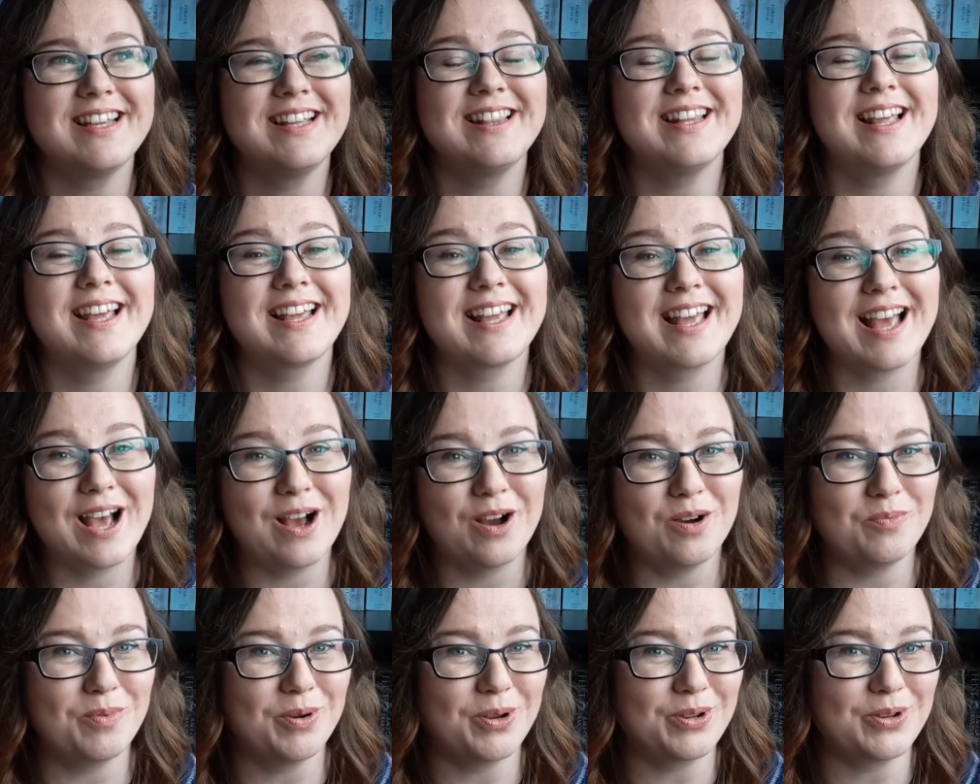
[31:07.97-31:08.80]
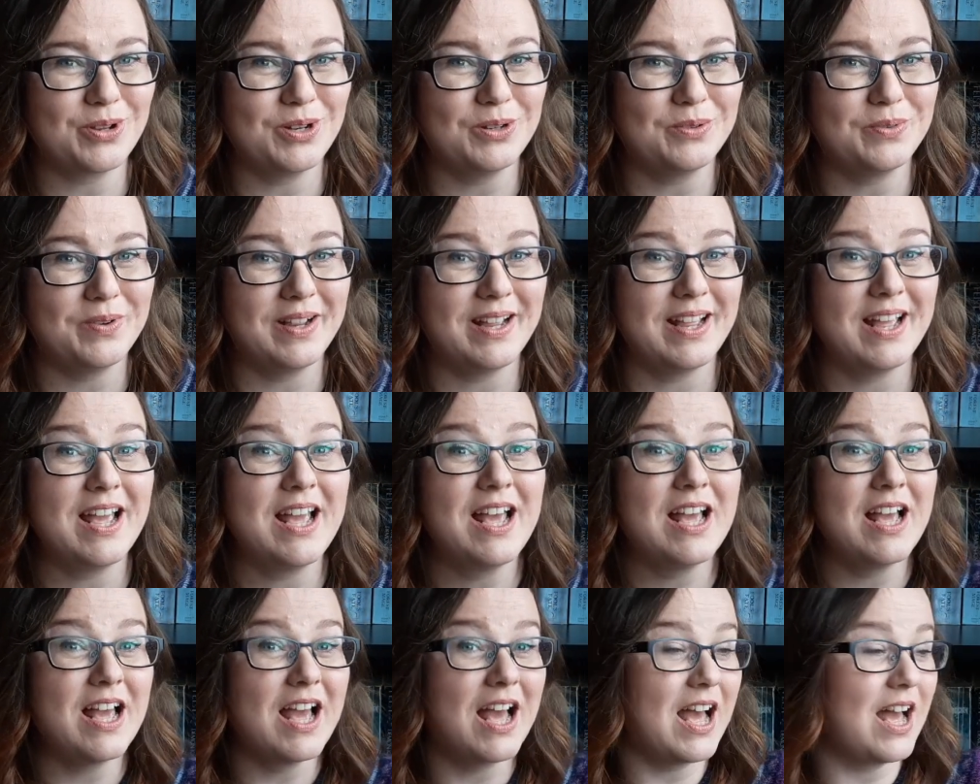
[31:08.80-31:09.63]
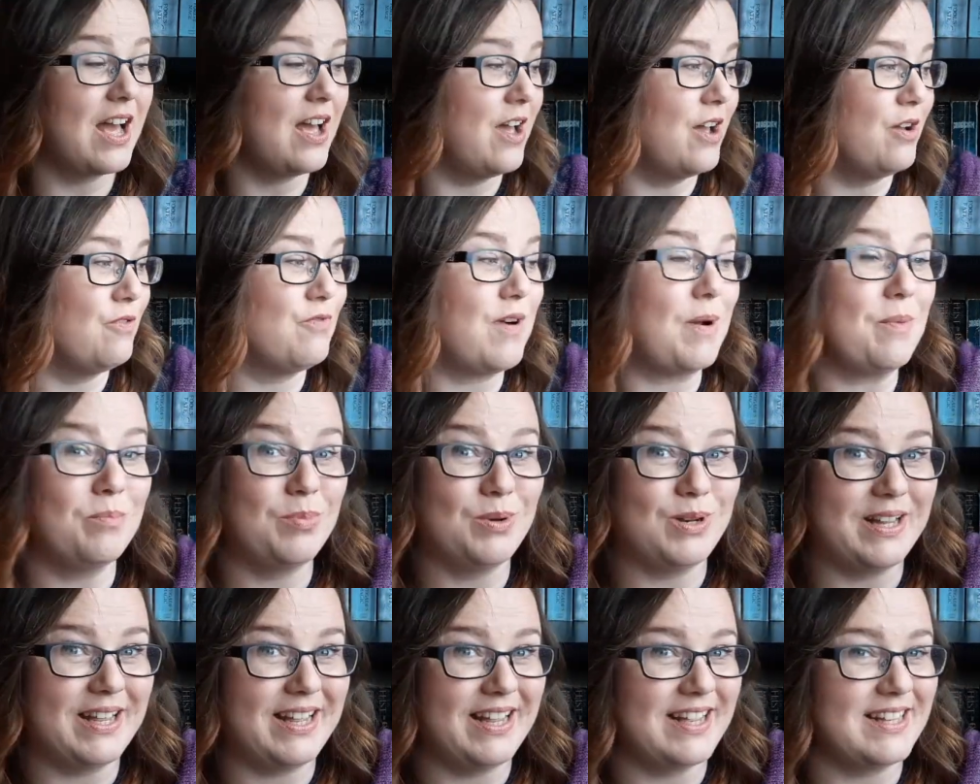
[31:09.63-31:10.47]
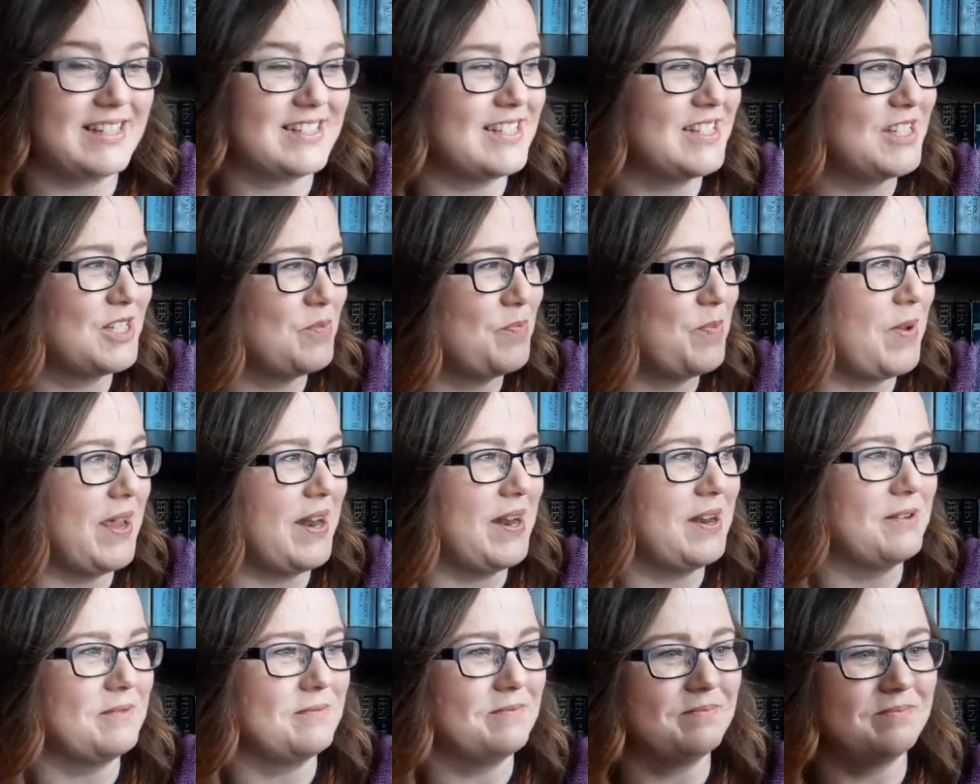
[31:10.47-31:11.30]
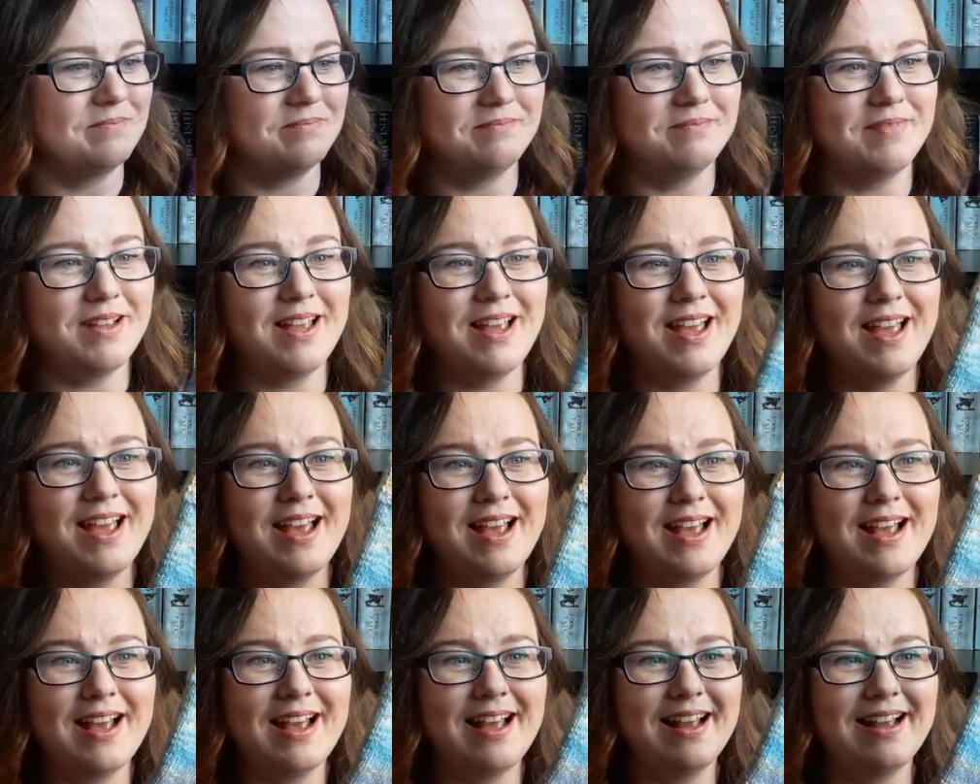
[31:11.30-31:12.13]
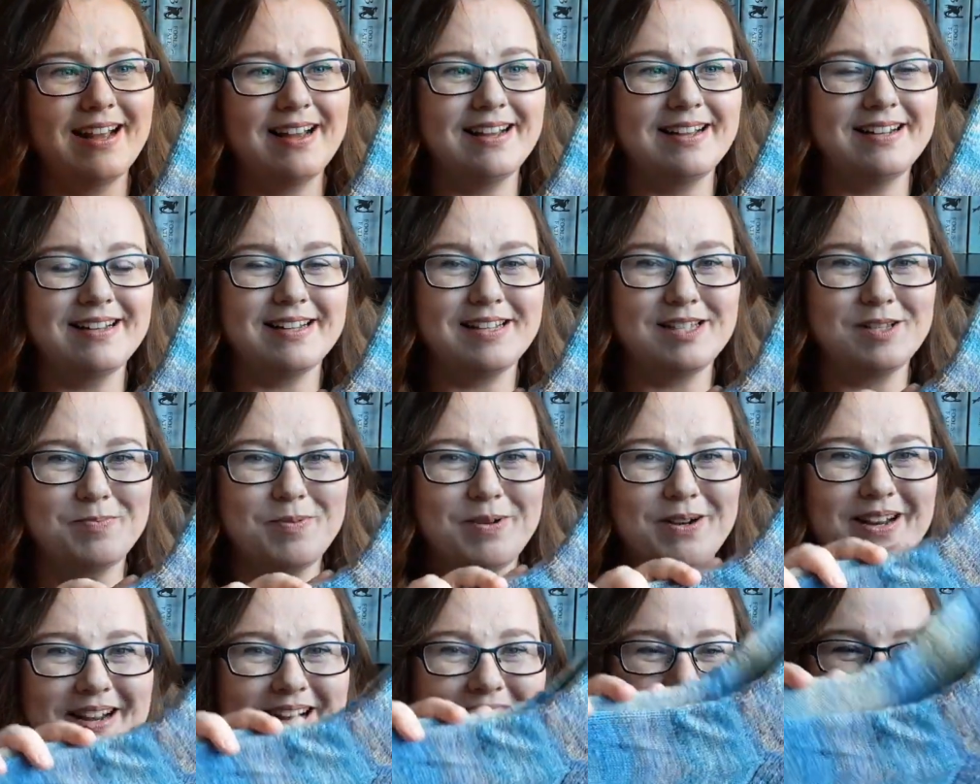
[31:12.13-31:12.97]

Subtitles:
their cowboy colourway, Rambouillet, to spin. And I spun it